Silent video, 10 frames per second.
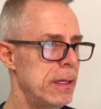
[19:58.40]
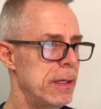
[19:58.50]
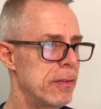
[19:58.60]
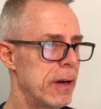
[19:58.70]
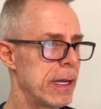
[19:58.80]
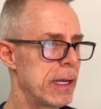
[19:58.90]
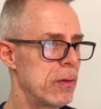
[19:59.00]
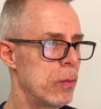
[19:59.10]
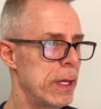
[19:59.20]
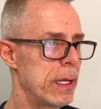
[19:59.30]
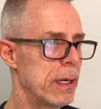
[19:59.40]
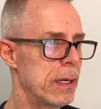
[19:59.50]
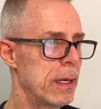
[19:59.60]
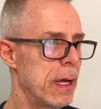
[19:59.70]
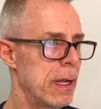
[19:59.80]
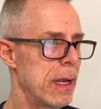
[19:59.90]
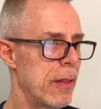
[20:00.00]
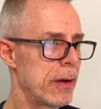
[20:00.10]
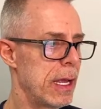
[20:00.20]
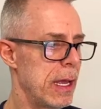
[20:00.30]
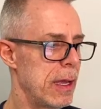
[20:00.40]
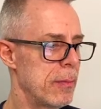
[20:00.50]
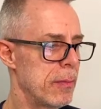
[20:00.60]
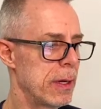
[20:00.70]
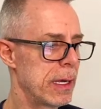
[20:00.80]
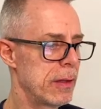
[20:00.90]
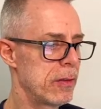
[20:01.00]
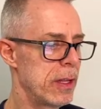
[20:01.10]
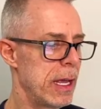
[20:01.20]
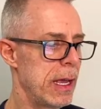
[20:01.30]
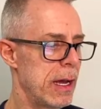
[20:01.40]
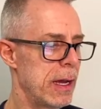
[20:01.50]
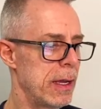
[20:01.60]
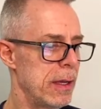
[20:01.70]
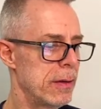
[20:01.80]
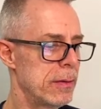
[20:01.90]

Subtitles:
if I can win another game against the AI.